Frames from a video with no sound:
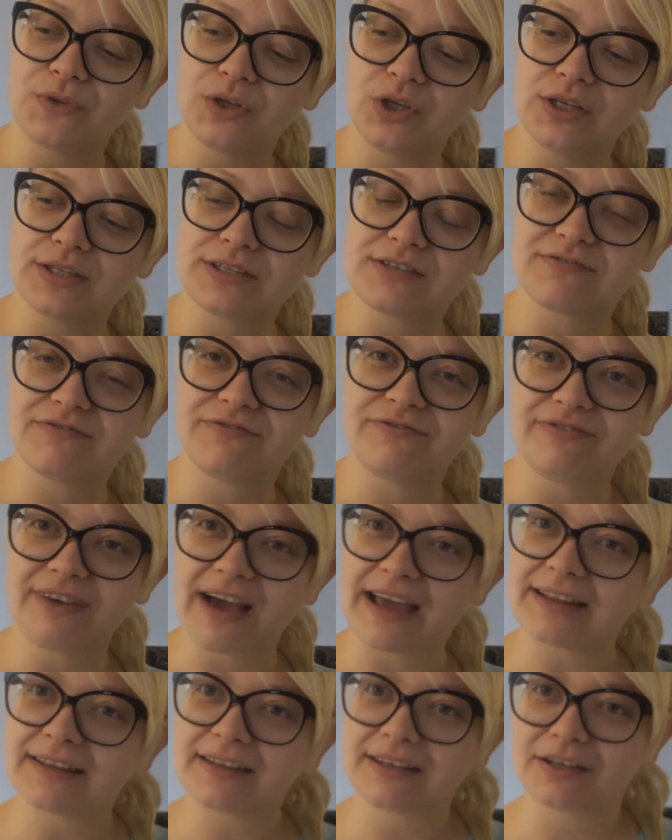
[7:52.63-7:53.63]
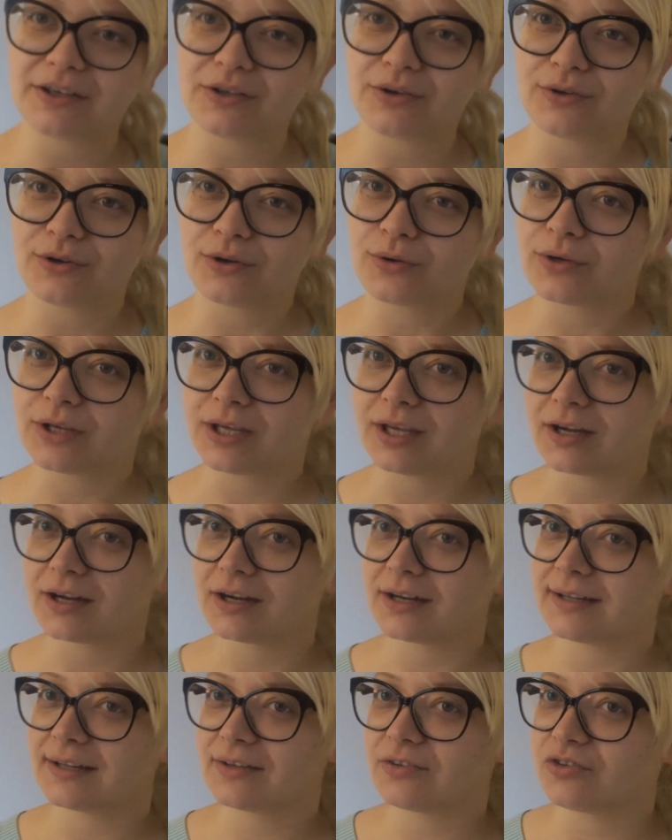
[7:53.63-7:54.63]
it's fighting, you know,
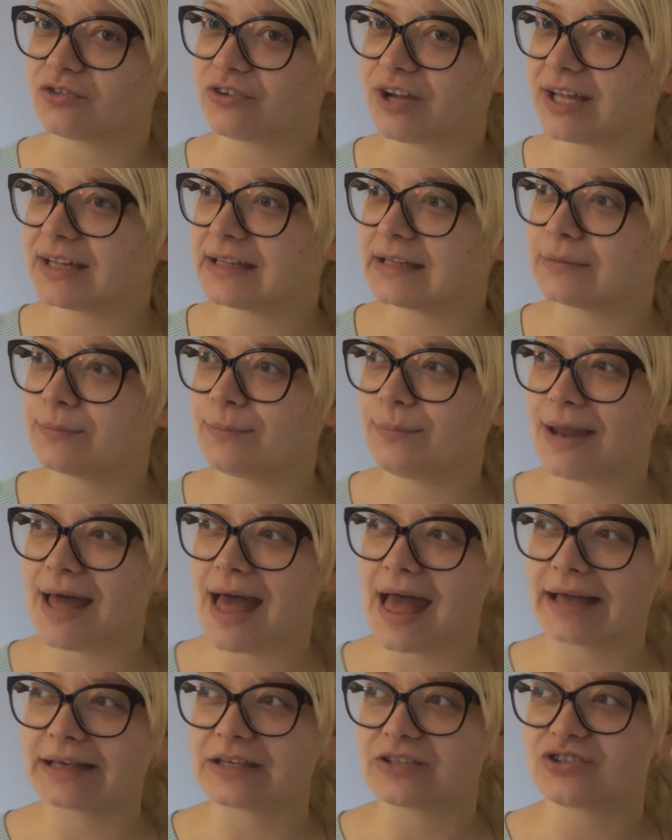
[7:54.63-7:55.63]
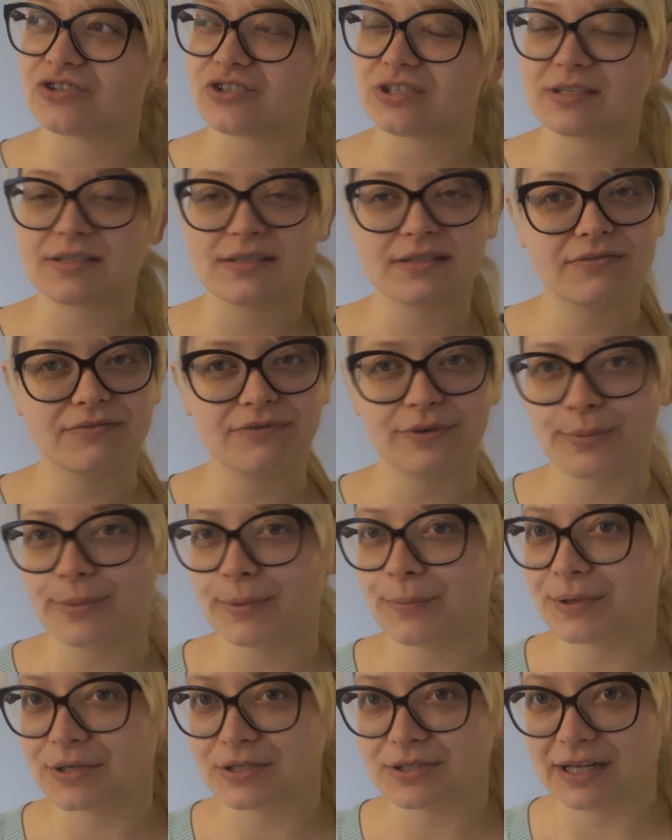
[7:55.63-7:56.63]
here. That red and black is just, for
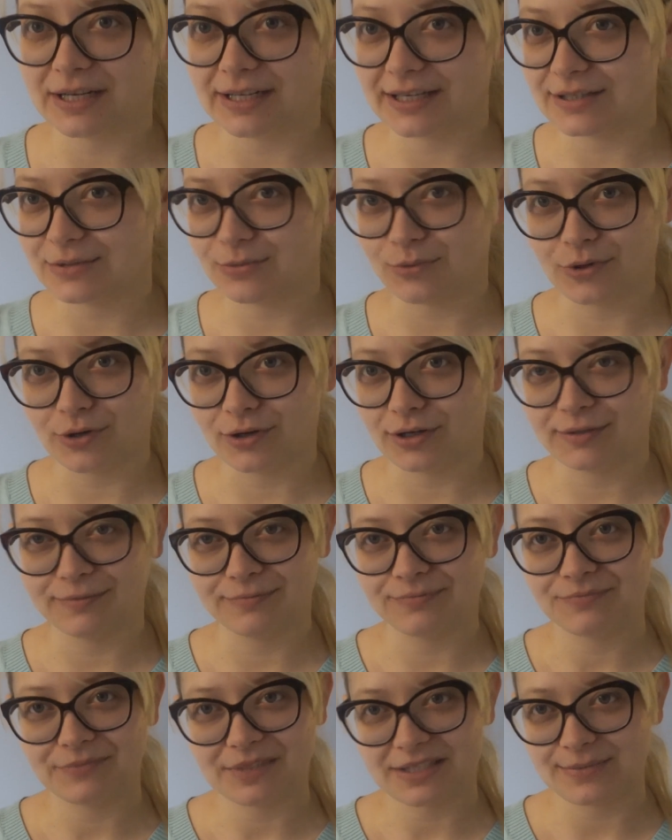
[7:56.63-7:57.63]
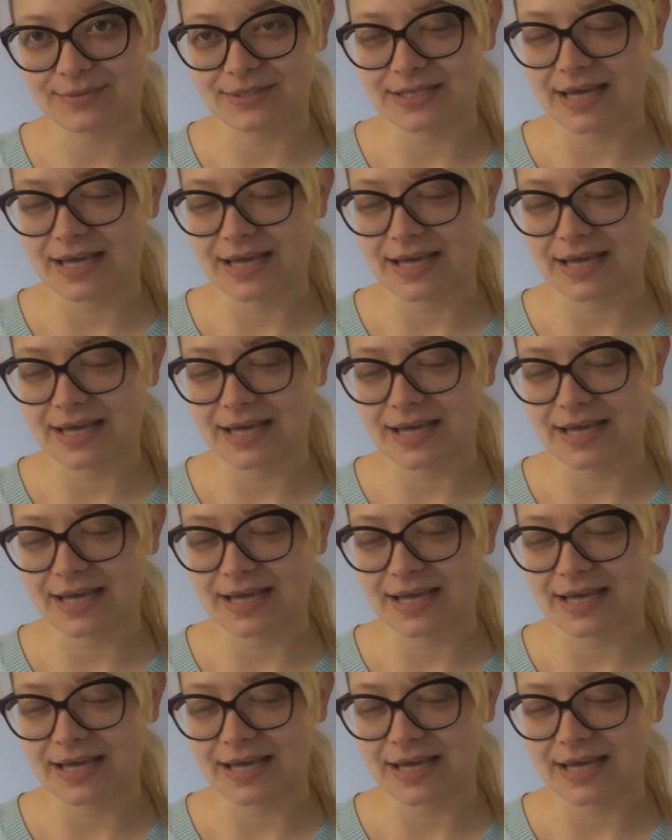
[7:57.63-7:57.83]
me personally, doesn't work. As I'm